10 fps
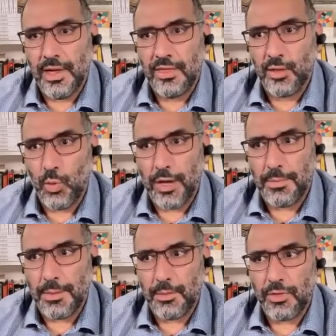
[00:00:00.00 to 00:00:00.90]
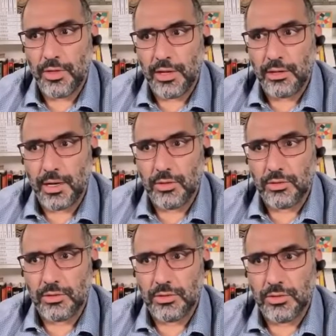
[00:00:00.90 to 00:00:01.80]
the way people think
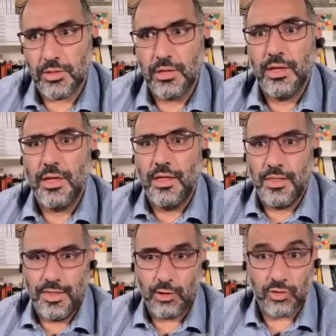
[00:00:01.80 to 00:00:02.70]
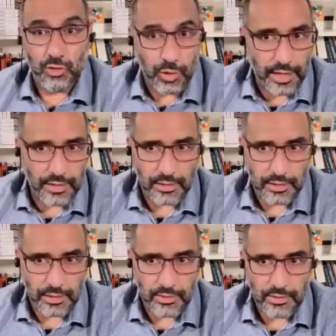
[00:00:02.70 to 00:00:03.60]
about their
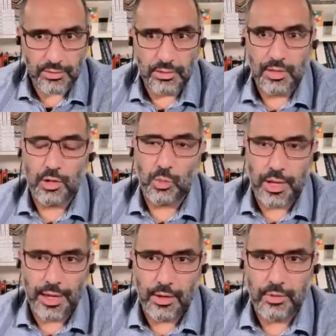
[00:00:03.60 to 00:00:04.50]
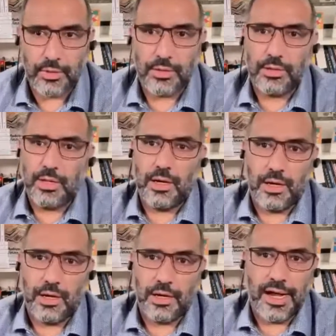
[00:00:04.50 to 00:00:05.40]
strategies around
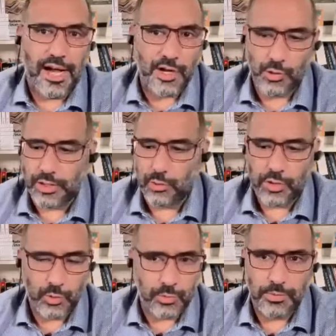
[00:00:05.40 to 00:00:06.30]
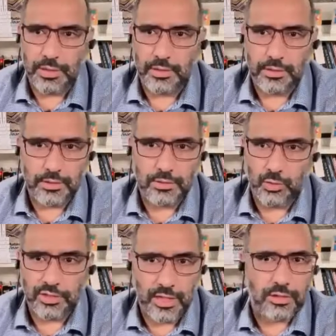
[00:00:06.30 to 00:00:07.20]
hiring, recruitment,
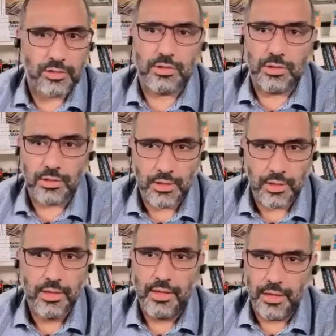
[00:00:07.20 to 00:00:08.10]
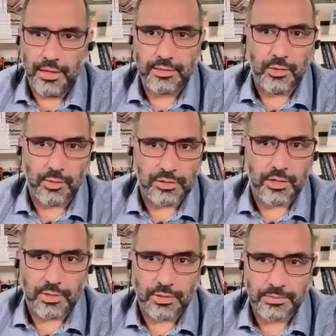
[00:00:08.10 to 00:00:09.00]
retention, et cetera, et
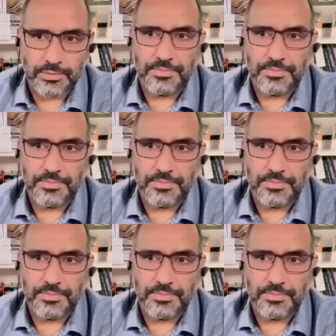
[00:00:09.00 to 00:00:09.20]
cetera.